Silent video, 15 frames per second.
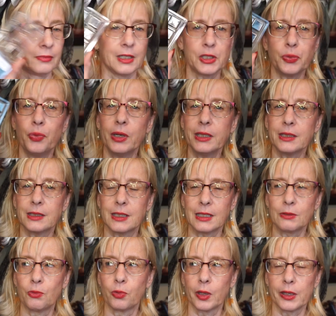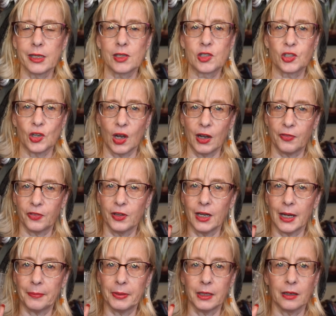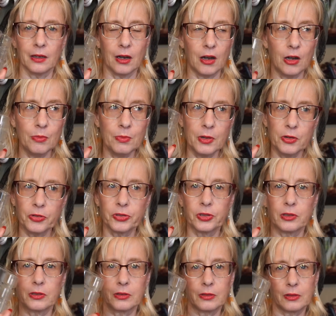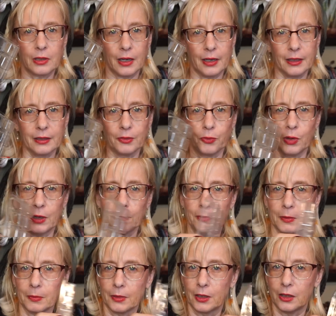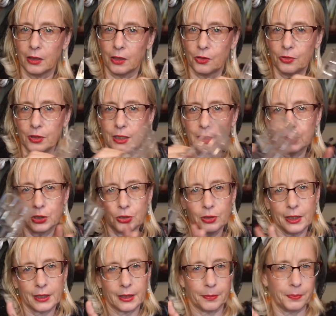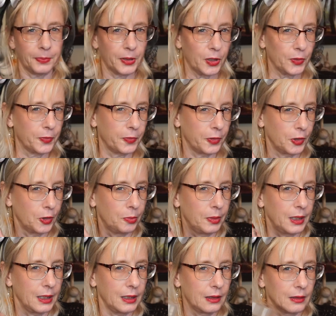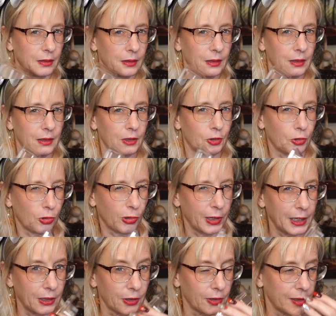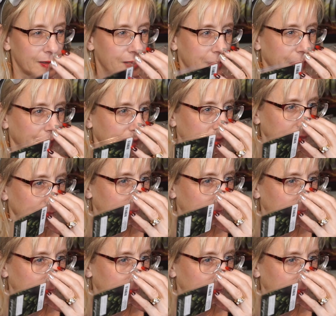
This one did really soften up, and it almost kind of went from cloney to like a perfumy greenery scent.